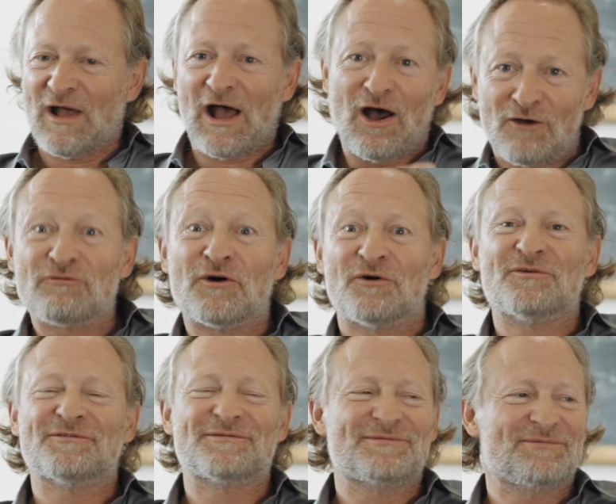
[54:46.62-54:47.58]
our
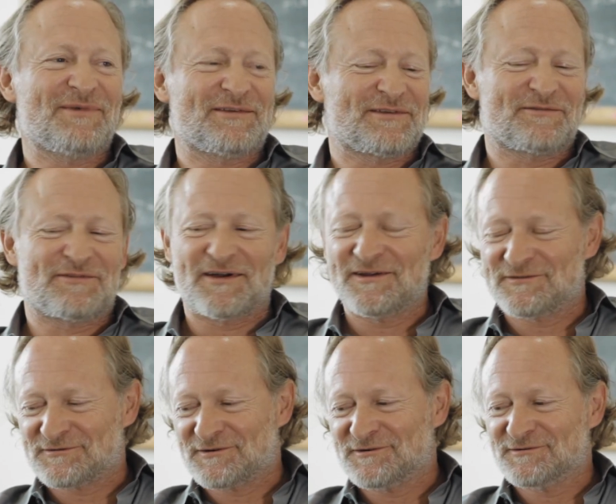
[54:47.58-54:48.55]
role, S F
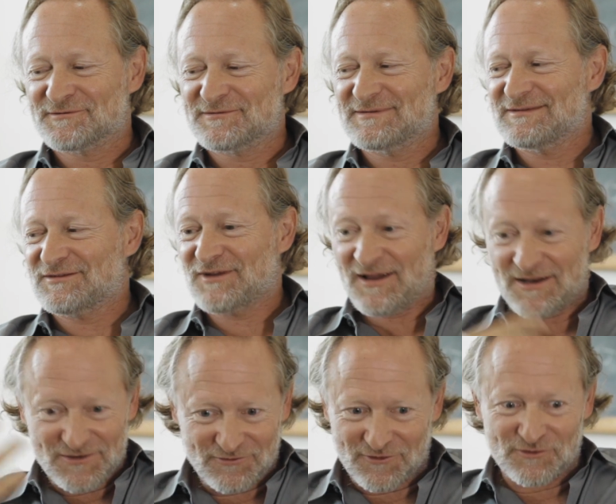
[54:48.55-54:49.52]
I's role,
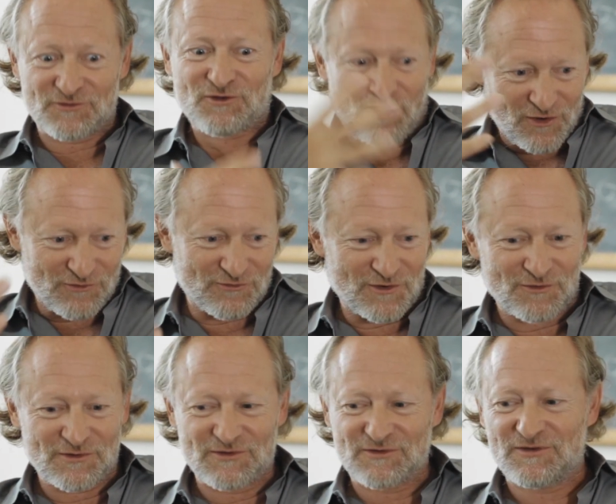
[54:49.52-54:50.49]
science role, scholars'
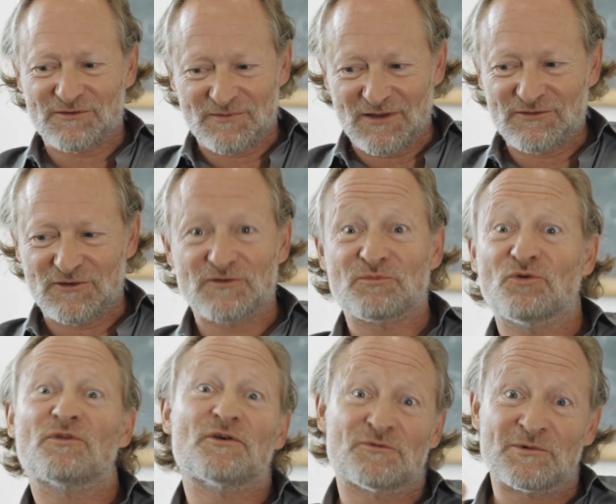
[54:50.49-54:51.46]
role is to, is to
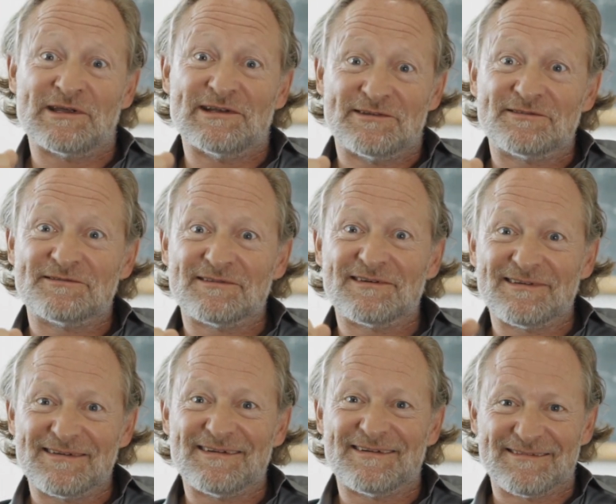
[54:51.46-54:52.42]
support those weeds.
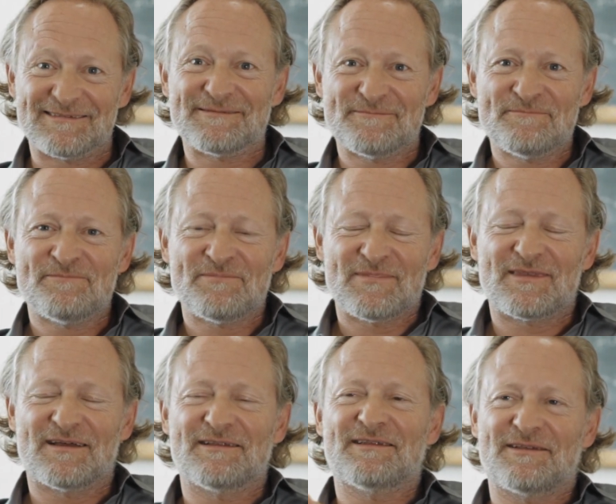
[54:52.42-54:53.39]

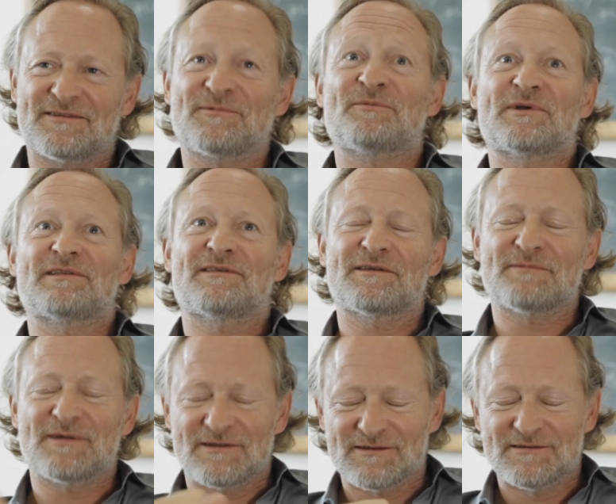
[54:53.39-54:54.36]
that, that's one way to think
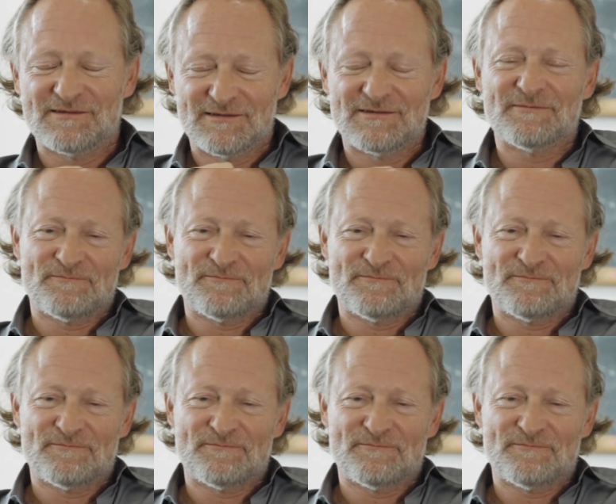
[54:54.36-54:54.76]
about it.